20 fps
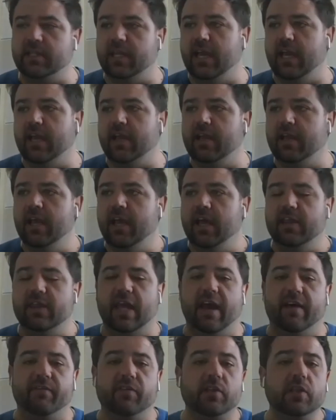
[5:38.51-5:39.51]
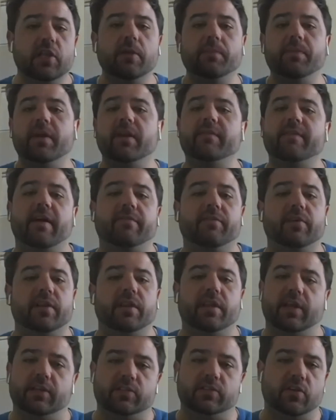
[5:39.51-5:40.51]
They have a little bit of
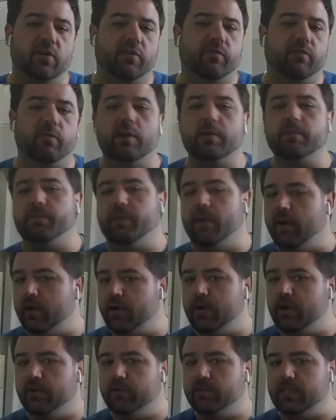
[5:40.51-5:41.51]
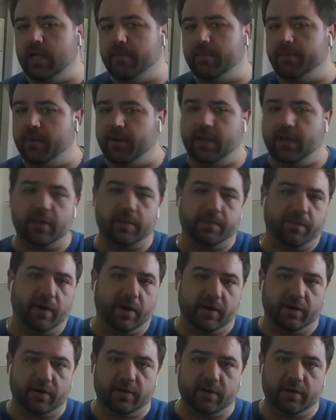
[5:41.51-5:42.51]
everything. So if one part goes up, one
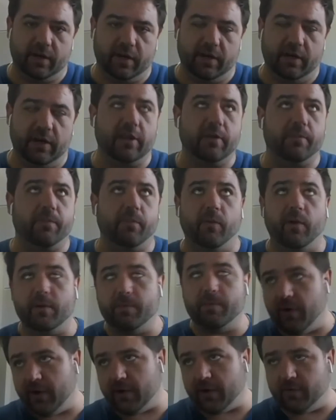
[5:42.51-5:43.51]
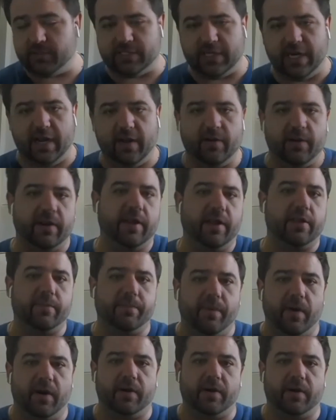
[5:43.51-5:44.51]
part goes down, another
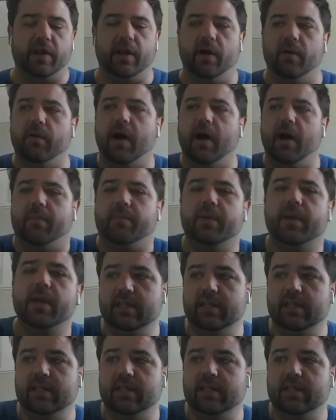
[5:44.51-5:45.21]
part can go up.